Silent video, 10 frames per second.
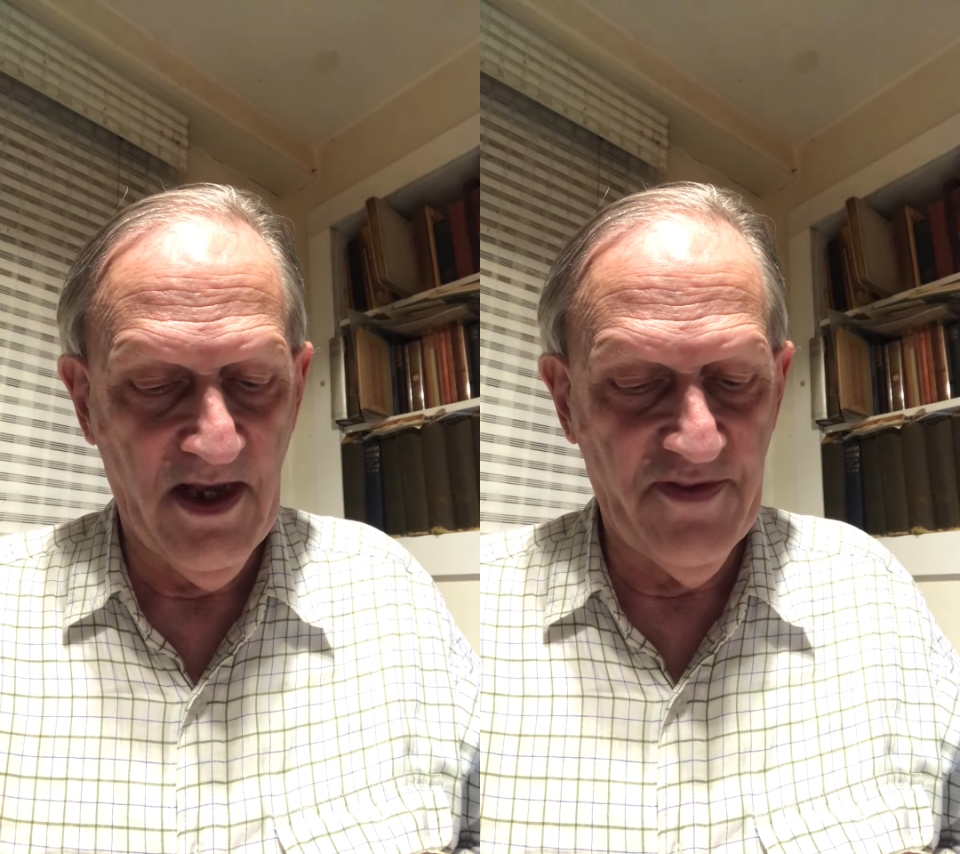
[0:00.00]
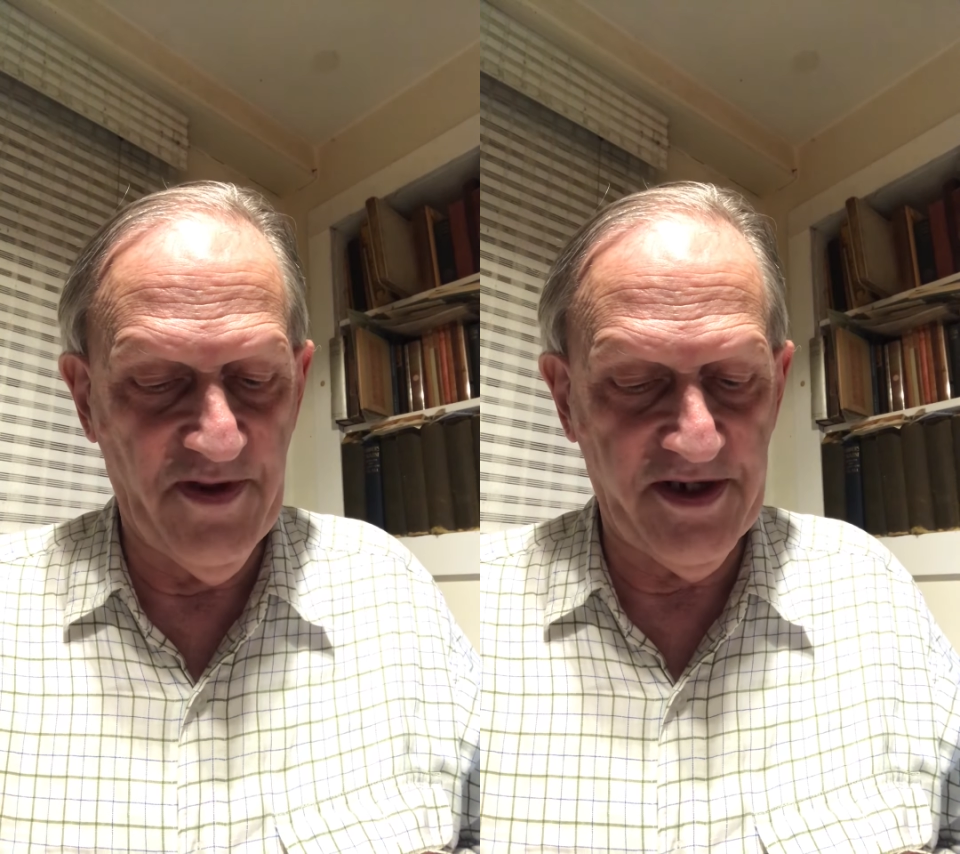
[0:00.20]

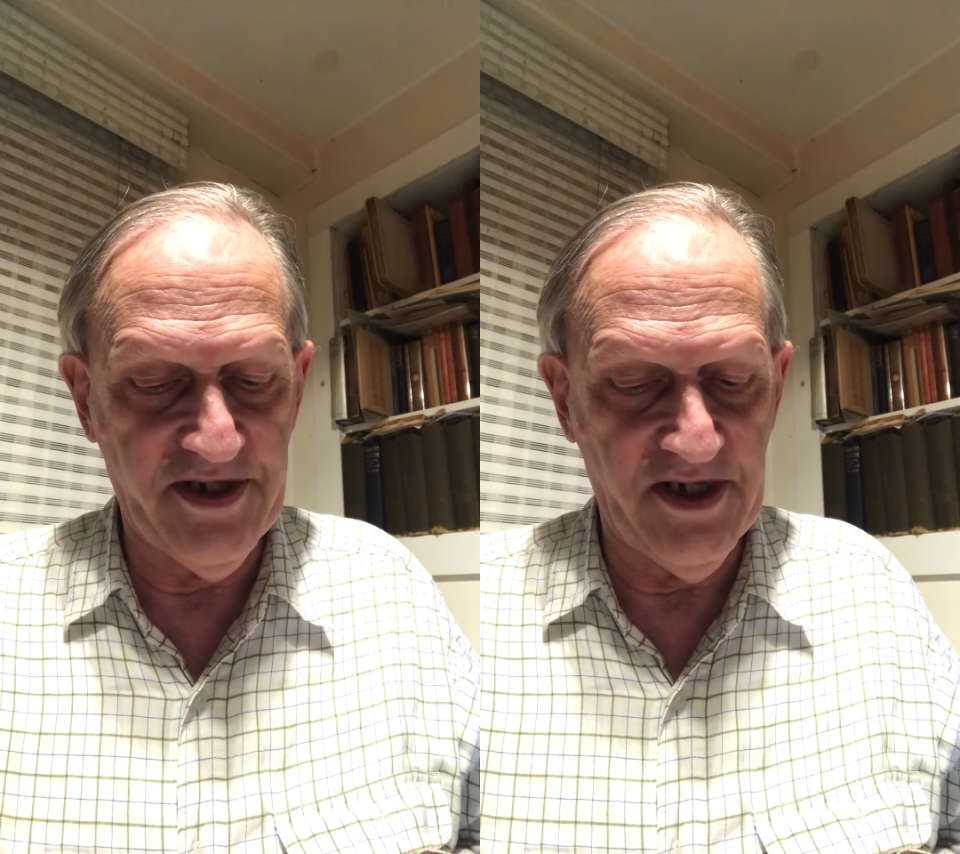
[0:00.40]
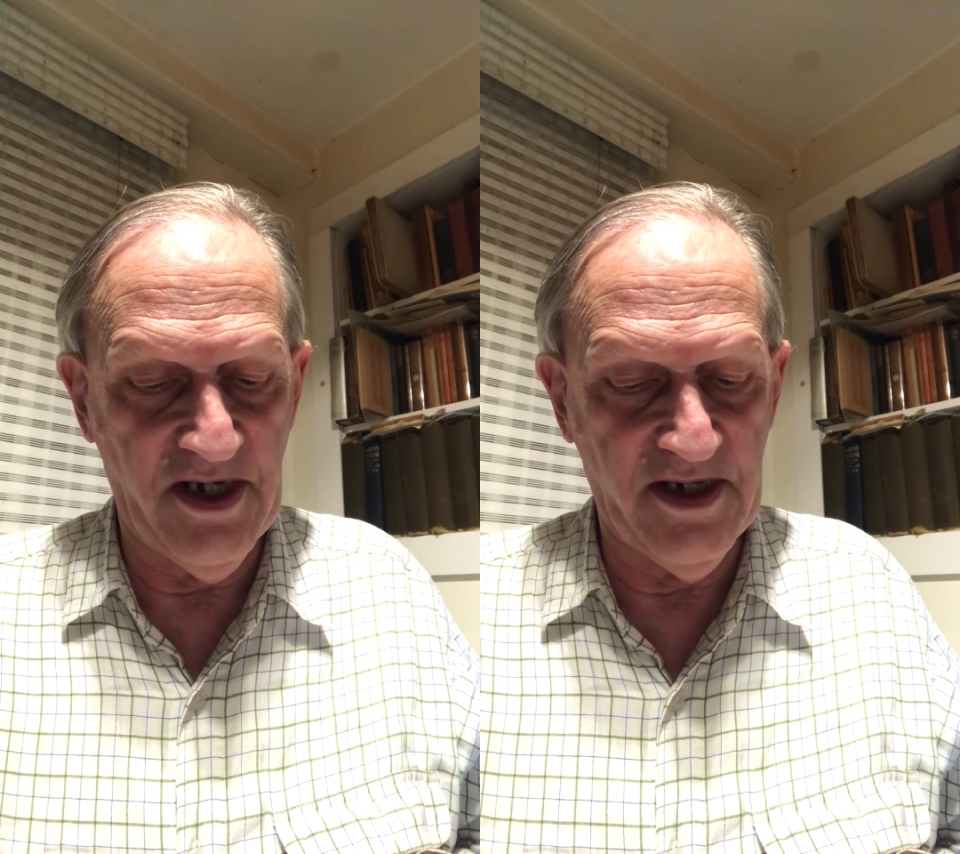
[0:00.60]

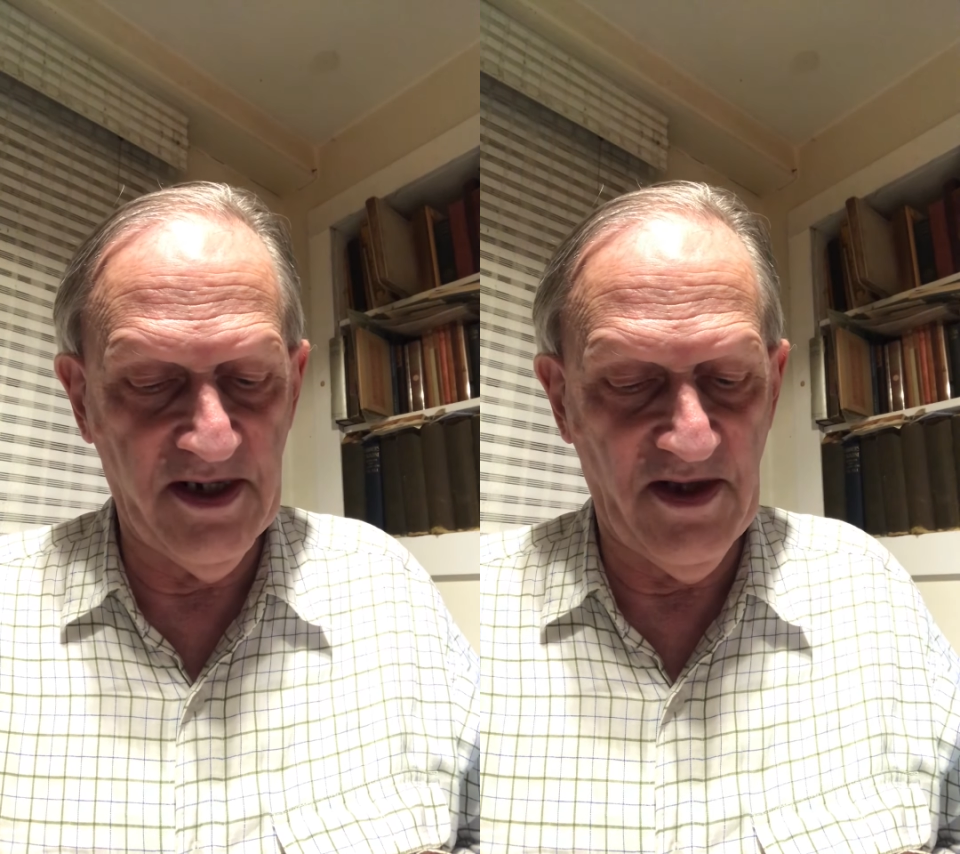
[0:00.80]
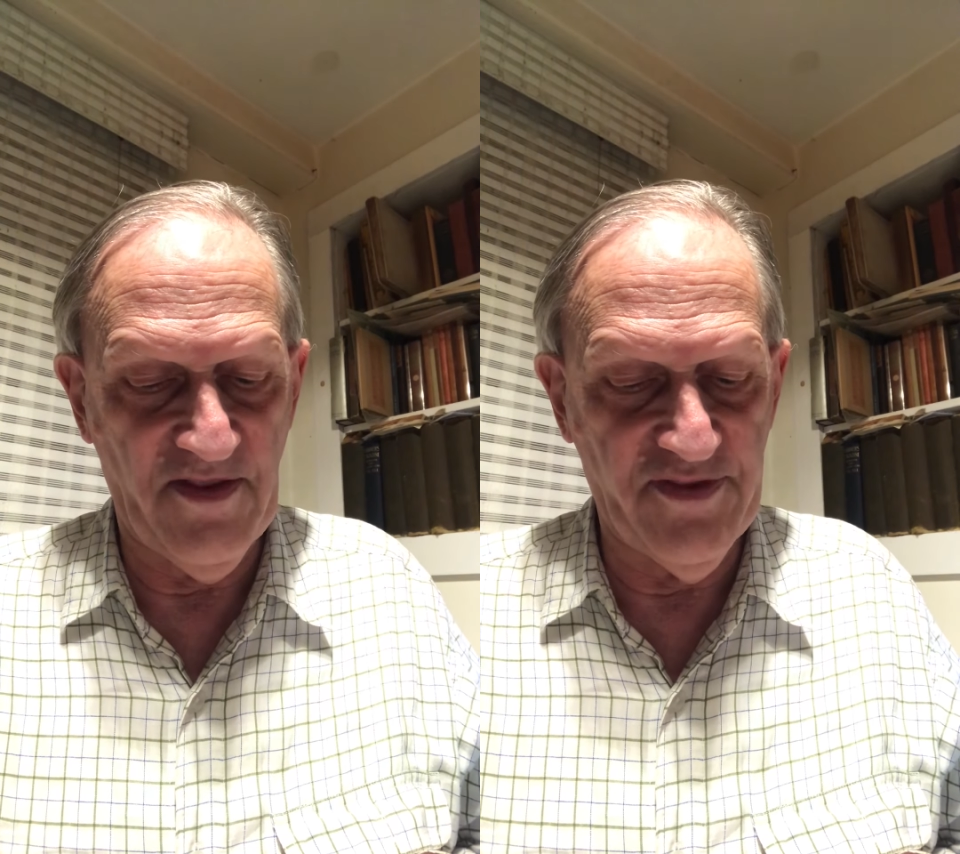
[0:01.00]

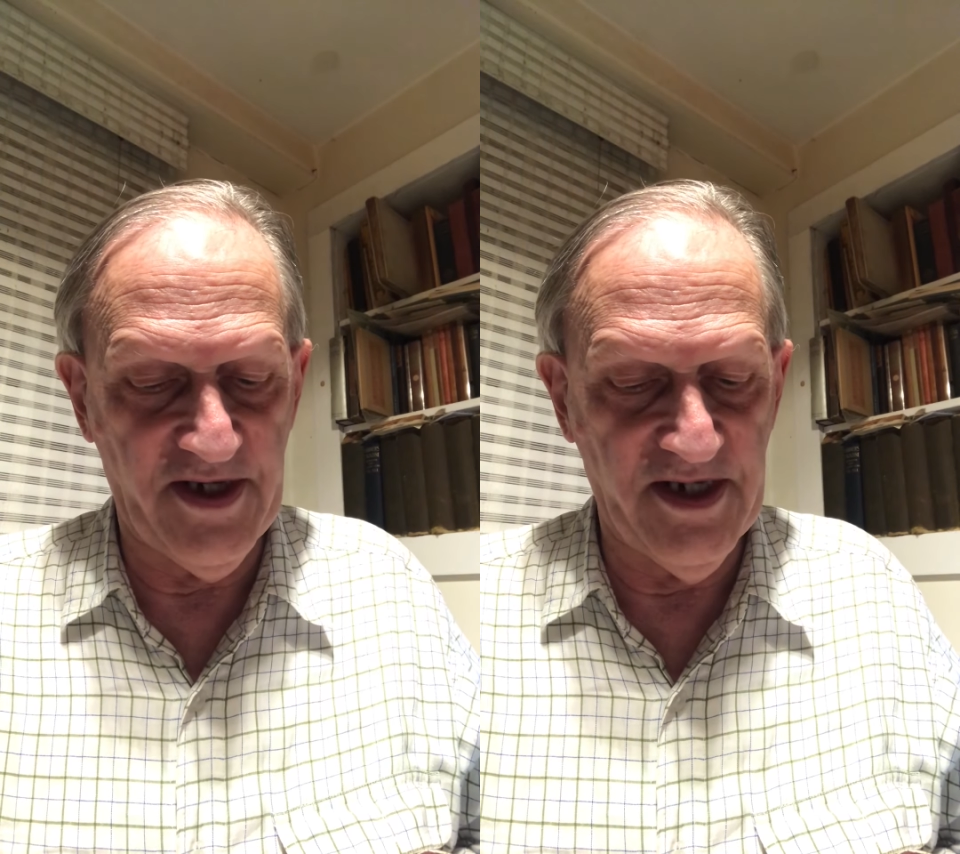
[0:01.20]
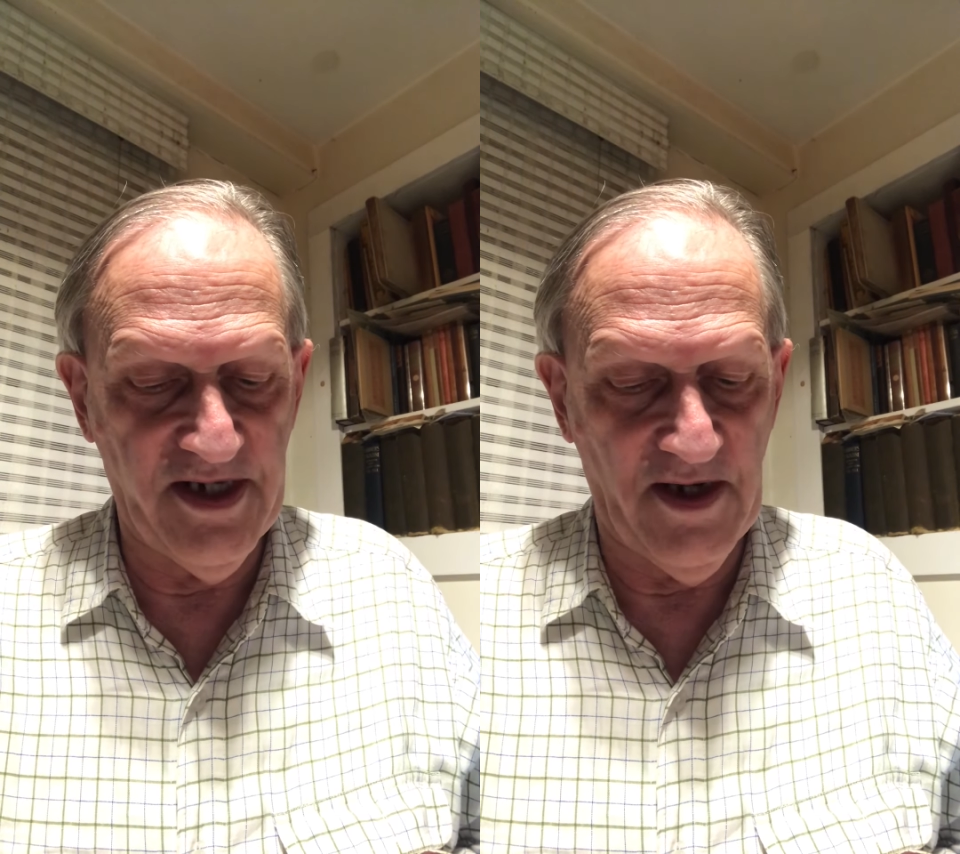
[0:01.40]
Thickening
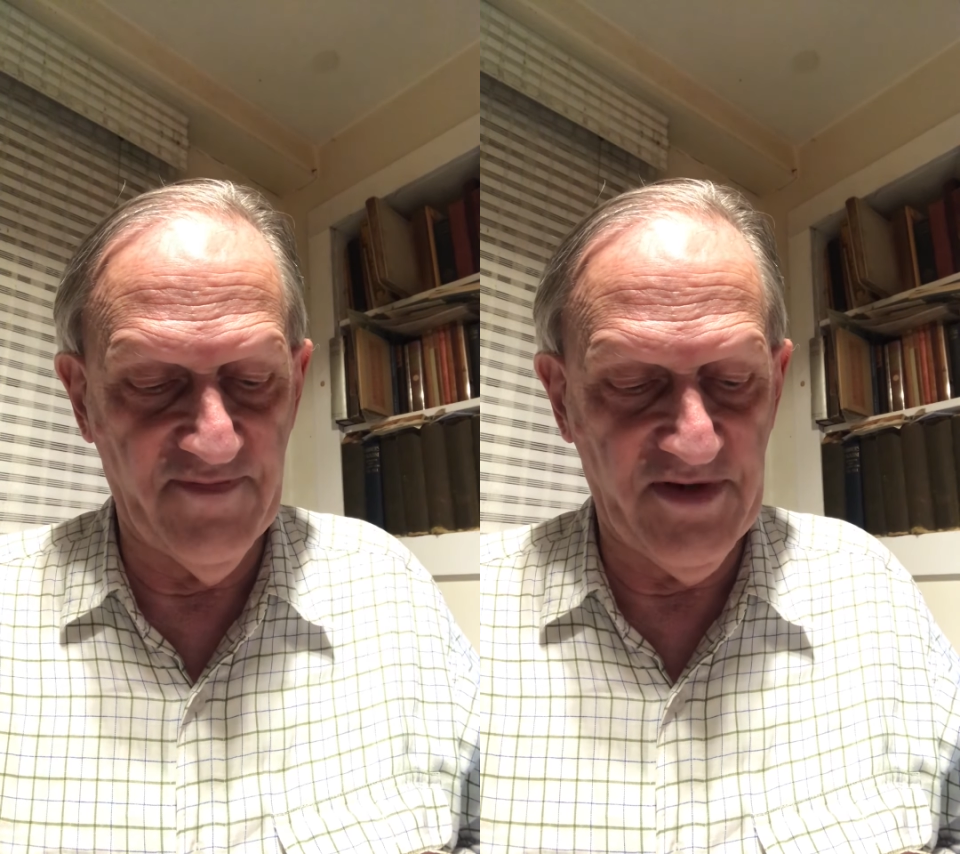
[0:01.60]
of